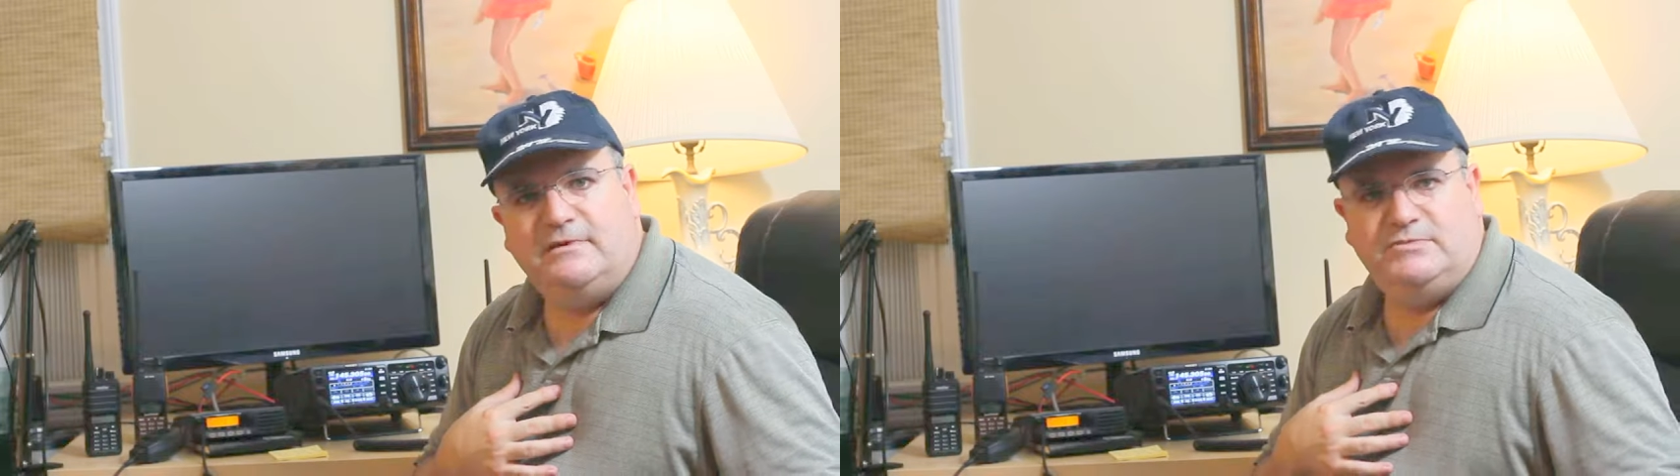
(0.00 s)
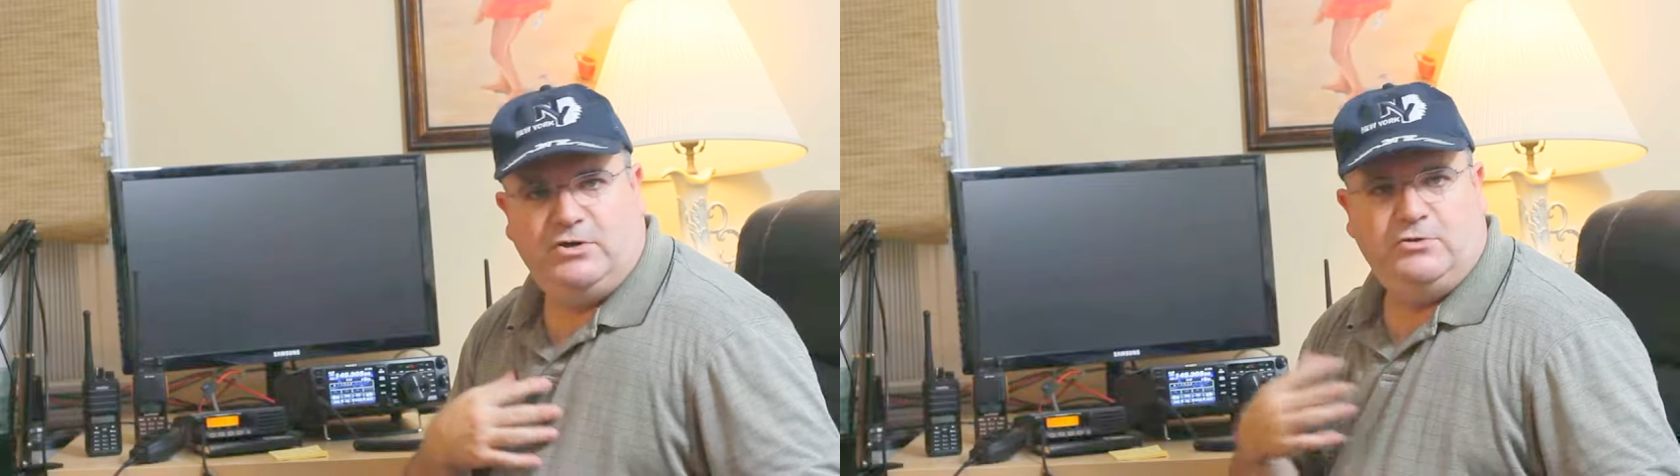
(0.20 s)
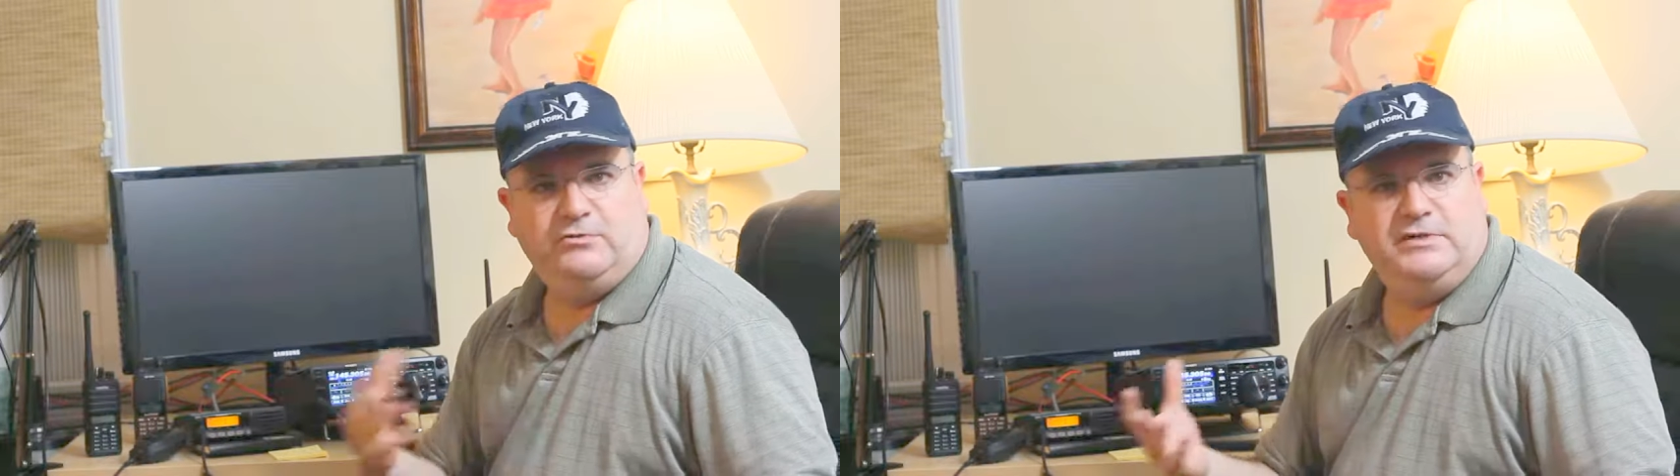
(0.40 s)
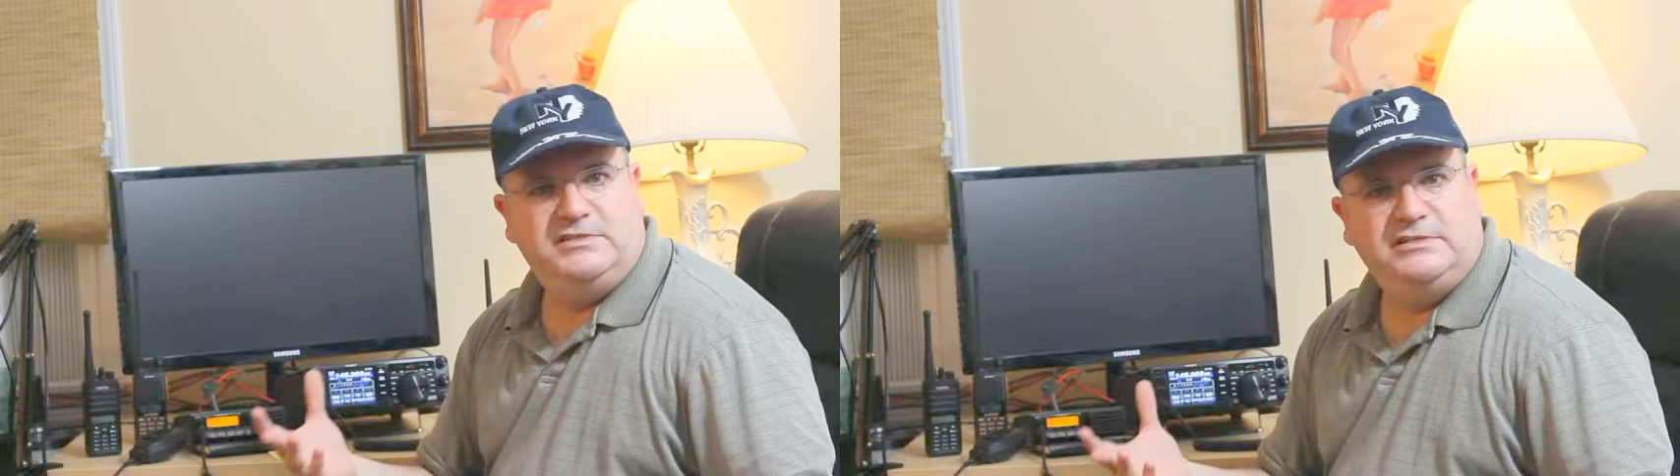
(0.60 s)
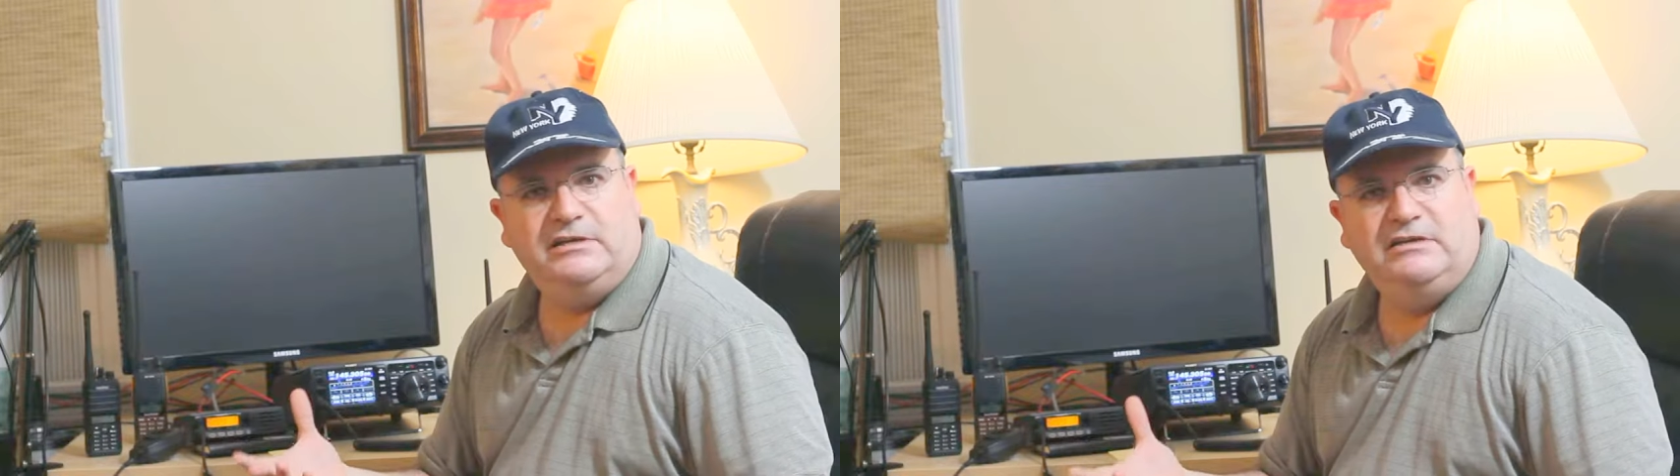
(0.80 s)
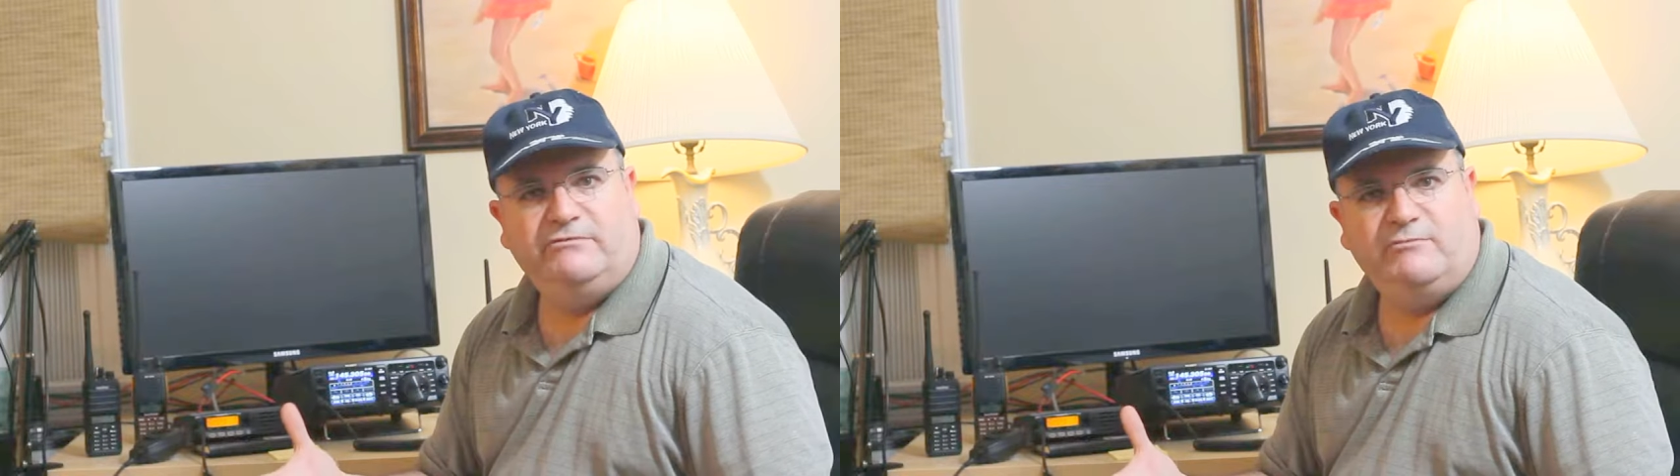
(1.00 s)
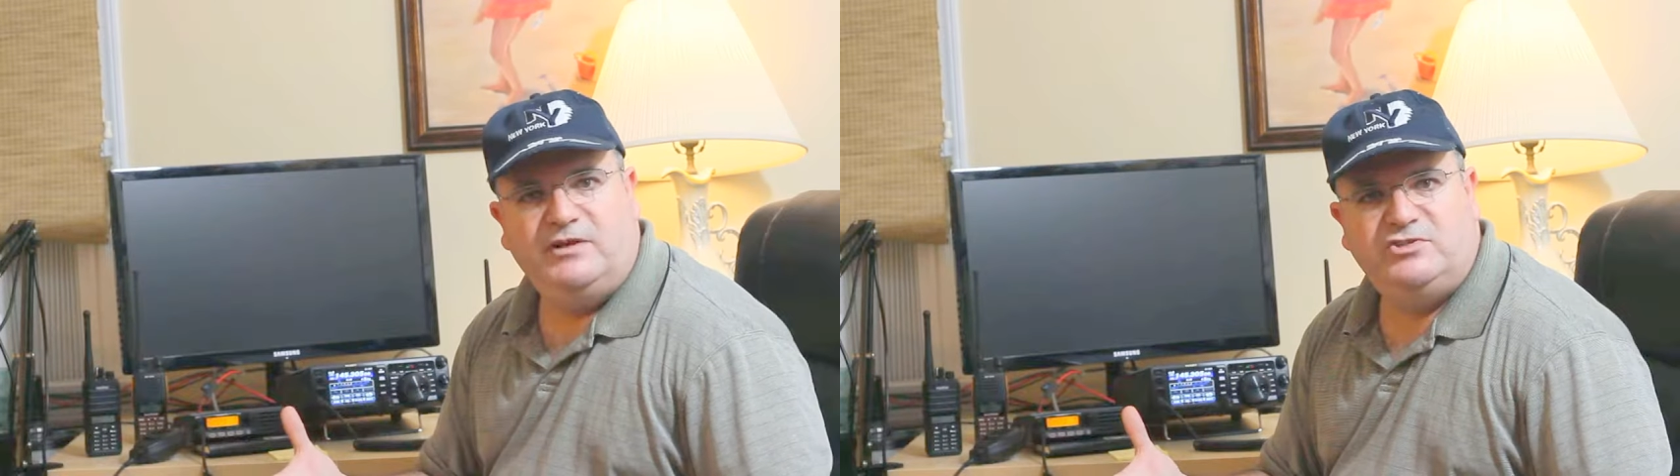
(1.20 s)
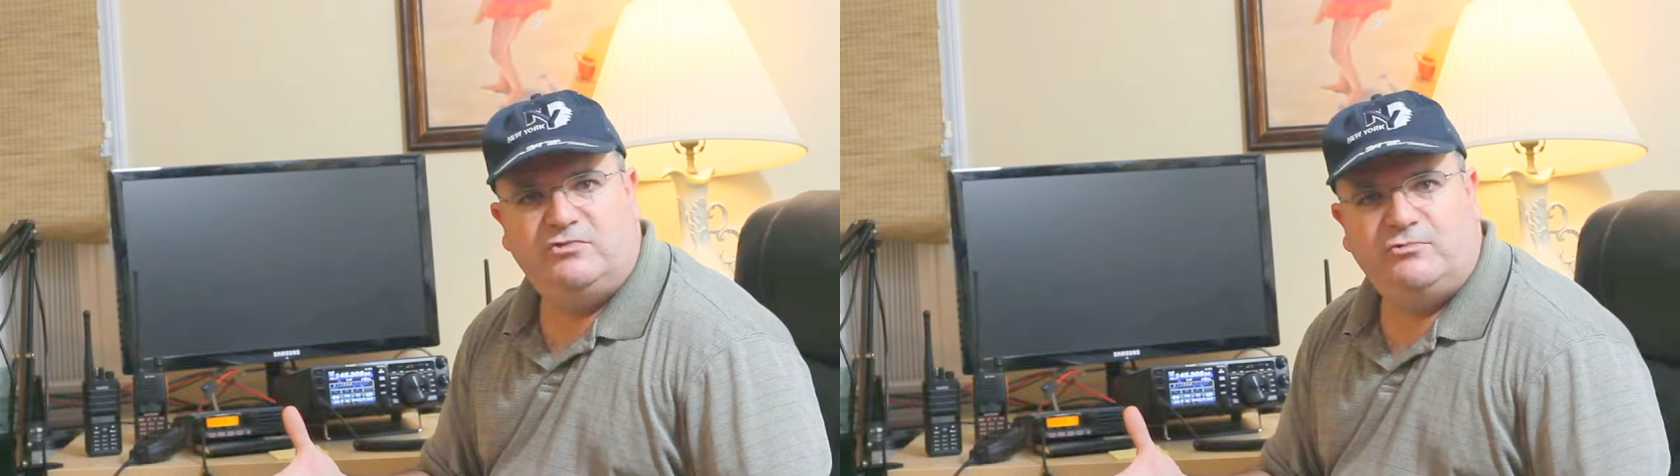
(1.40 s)
I'm currently studying for my
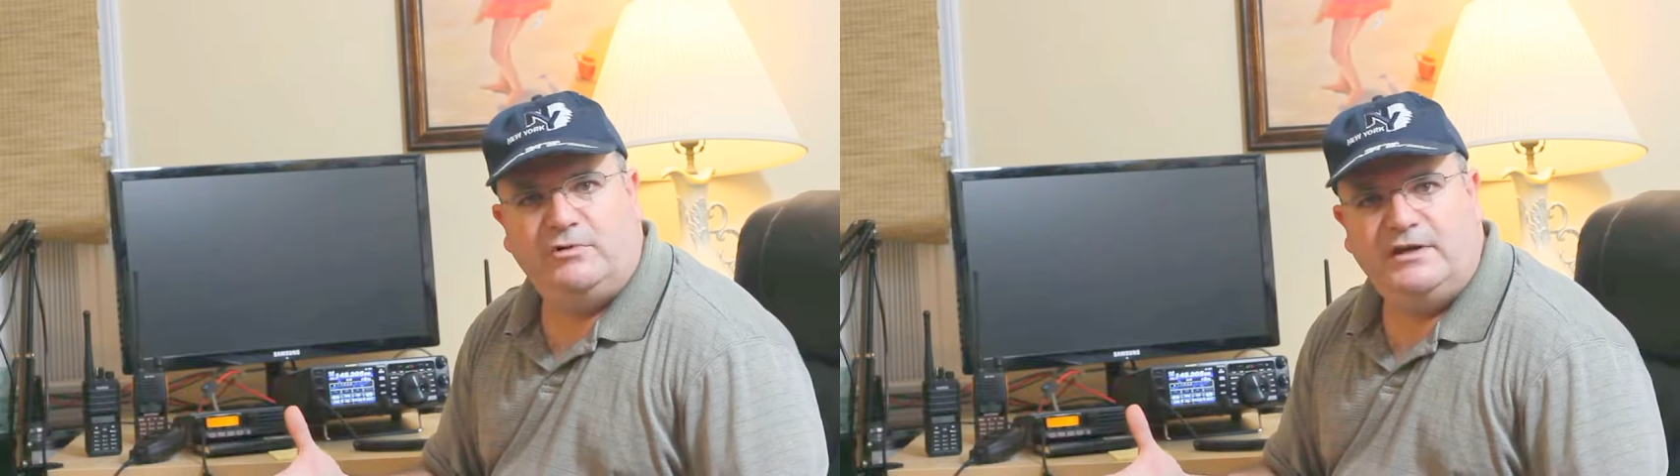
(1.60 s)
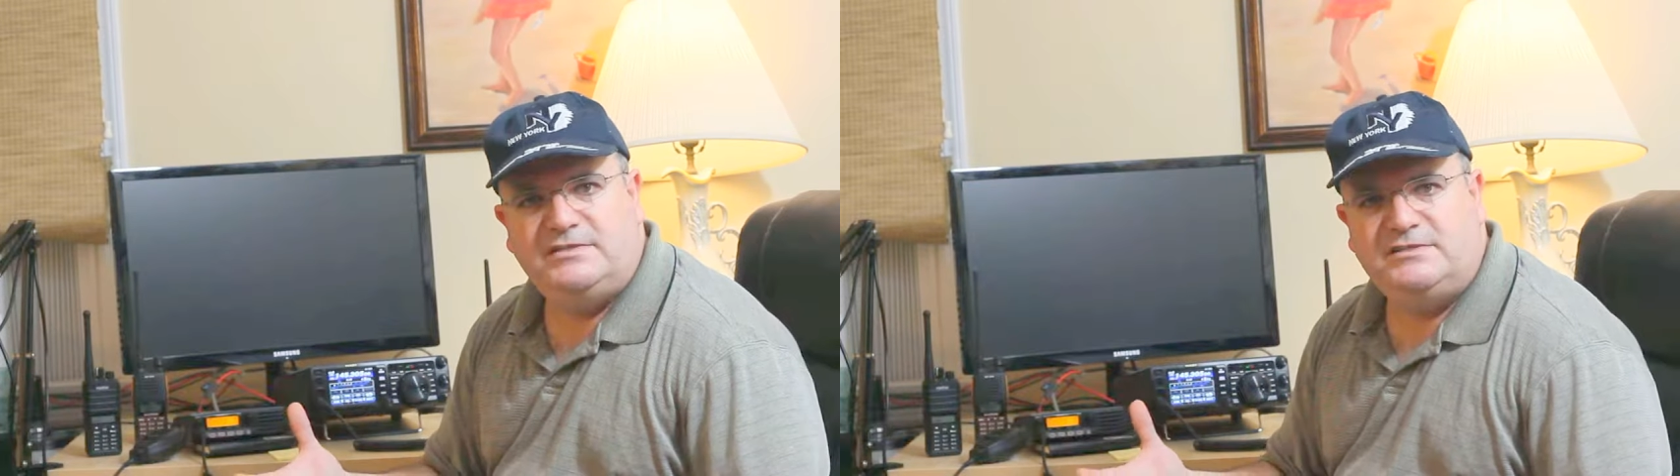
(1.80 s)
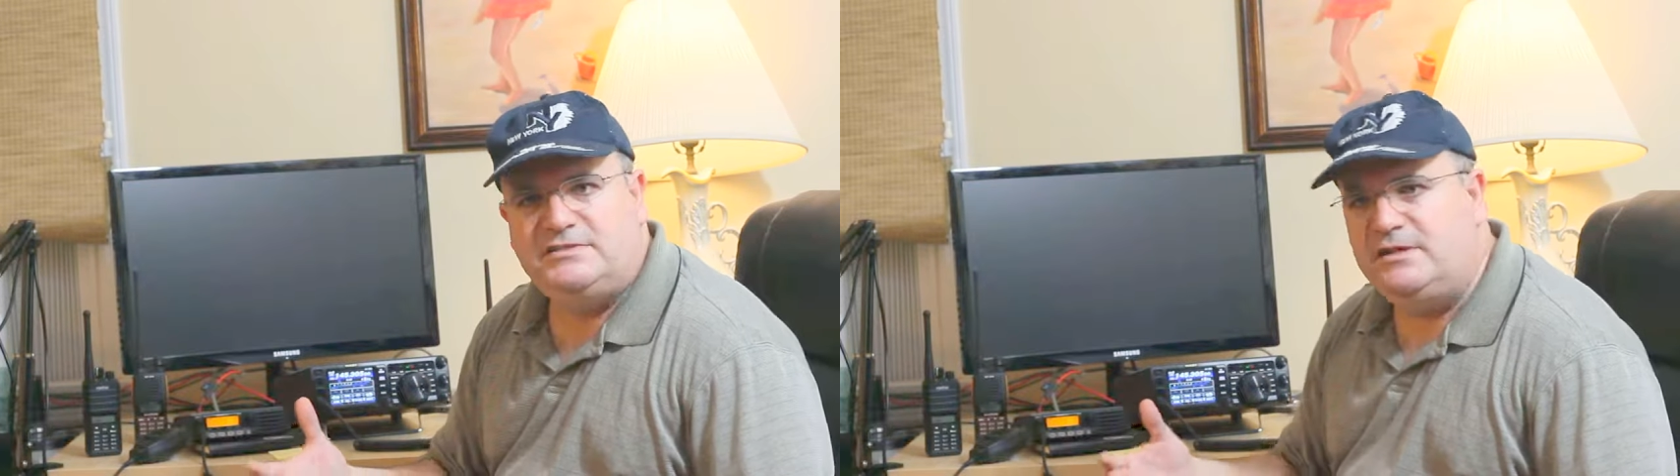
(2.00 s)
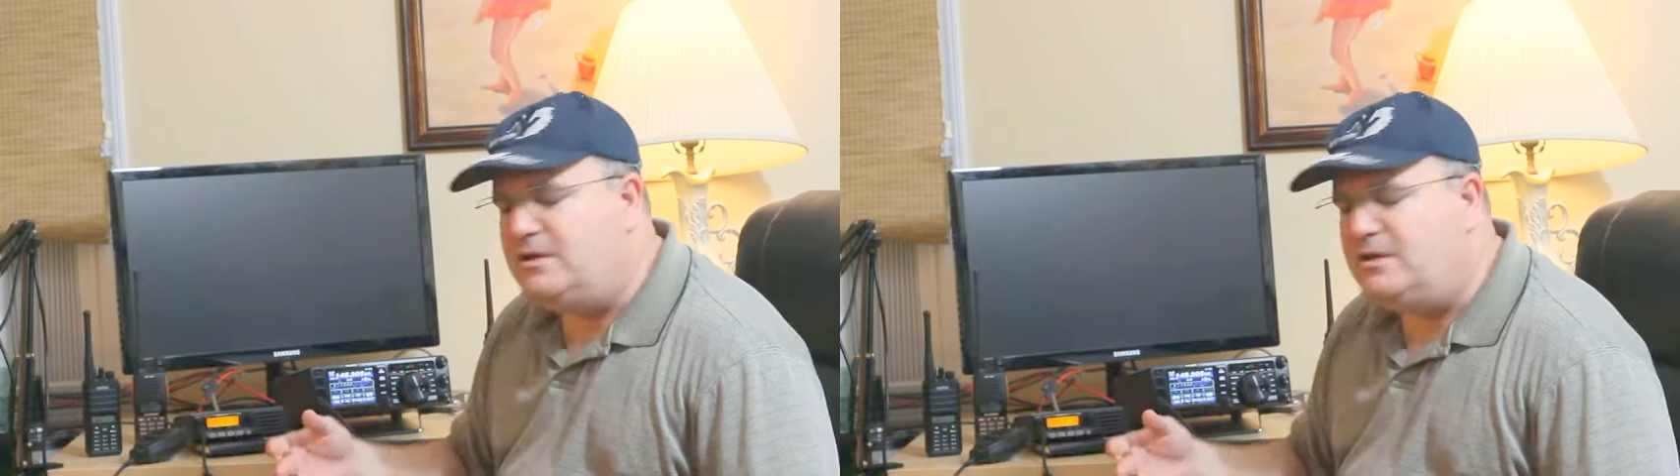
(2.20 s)
general license,